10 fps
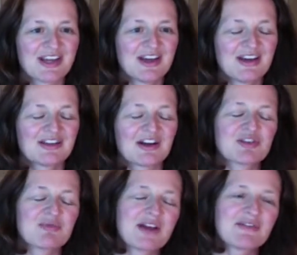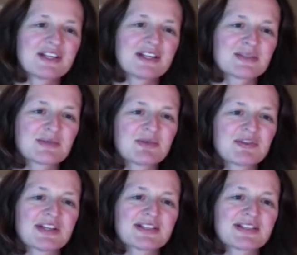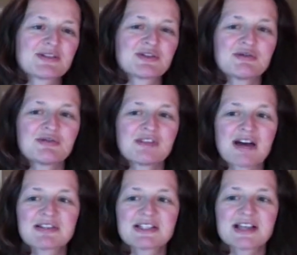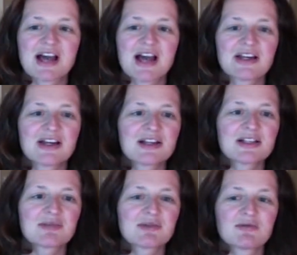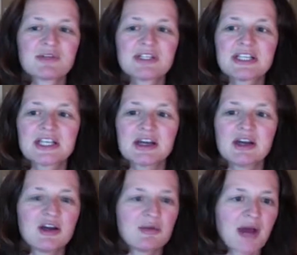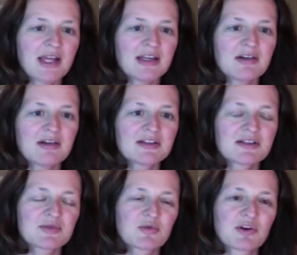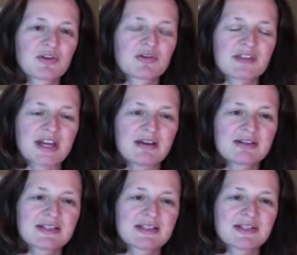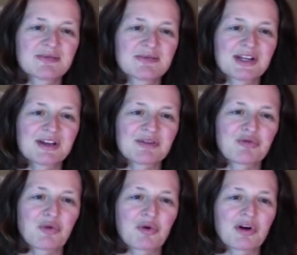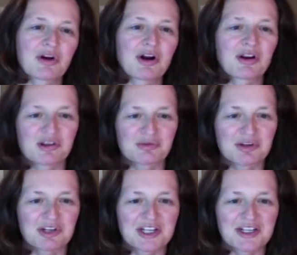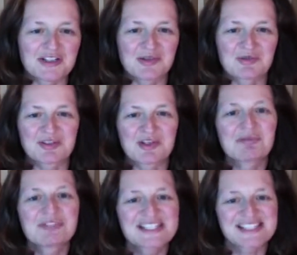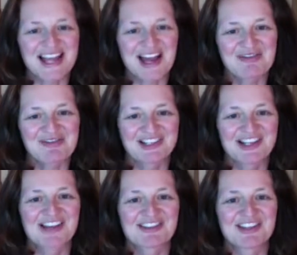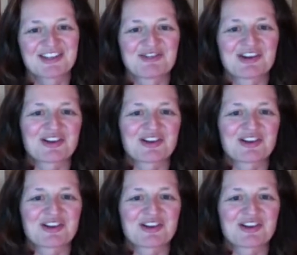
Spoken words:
Dr. Mavity has been with us since 2009 and has been really pioneering this work for the health system and for our community. So we're so pleased to have her tonight. Thank you, Dr.